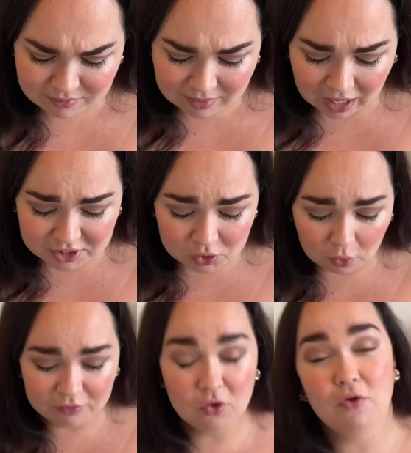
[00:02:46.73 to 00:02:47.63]
I
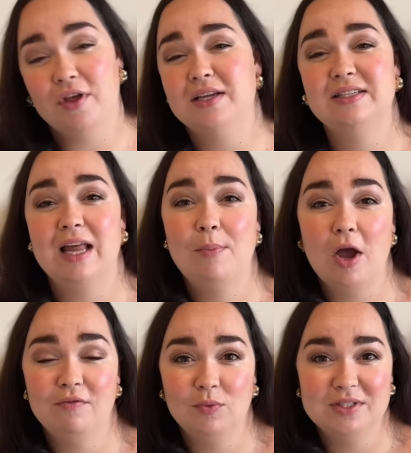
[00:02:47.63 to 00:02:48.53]
sort of thought that a
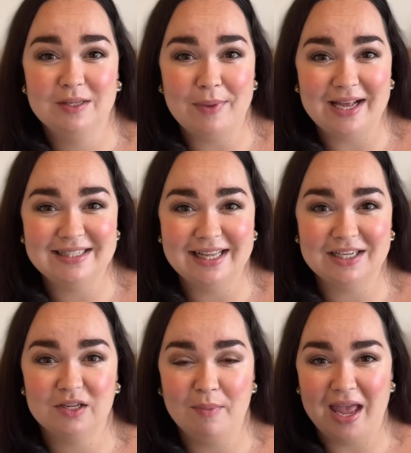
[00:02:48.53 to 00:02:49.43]
slipover was the best thing
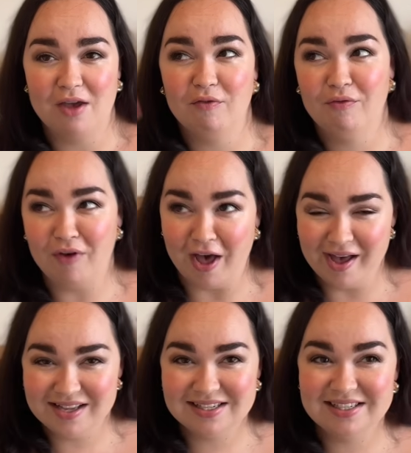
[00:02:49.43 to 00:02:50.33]
to make
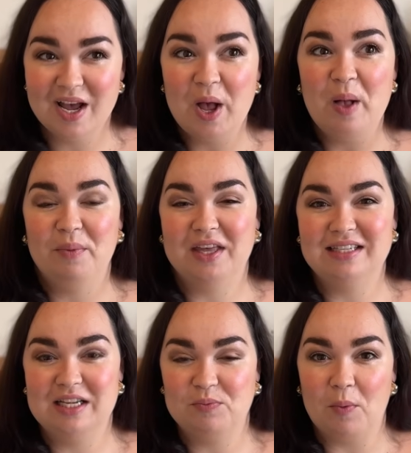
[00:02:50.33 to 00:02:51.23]
first
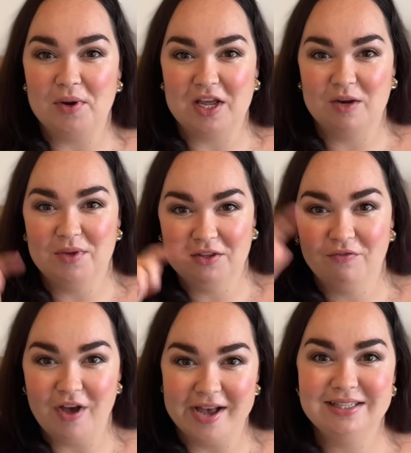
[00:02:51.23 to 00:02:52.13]
because it's probably going to be the
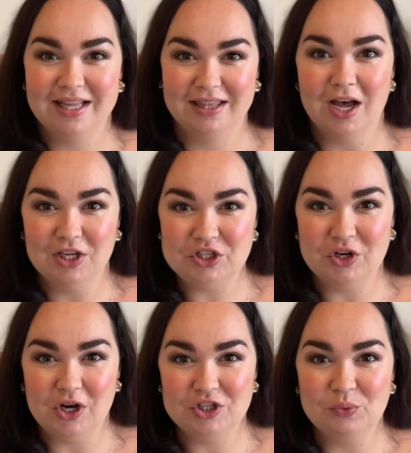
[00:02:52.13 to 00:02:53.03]
first thing that I
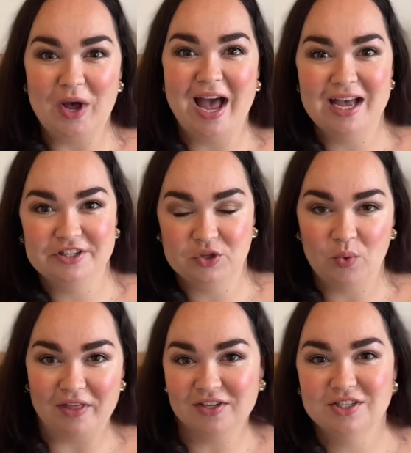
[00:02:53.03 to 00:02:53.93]
start to wear as the
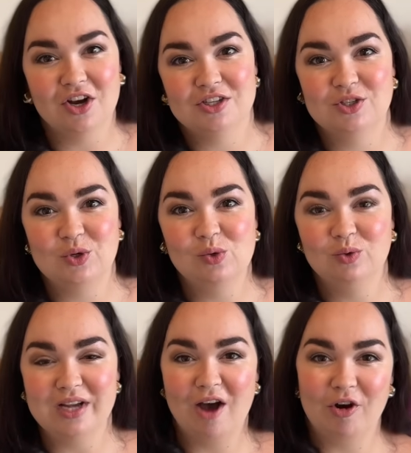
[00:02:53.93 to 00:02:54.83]
weather starts to
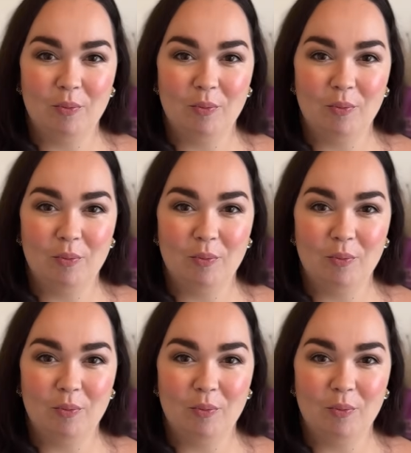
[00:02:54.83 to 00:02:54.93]
cool down.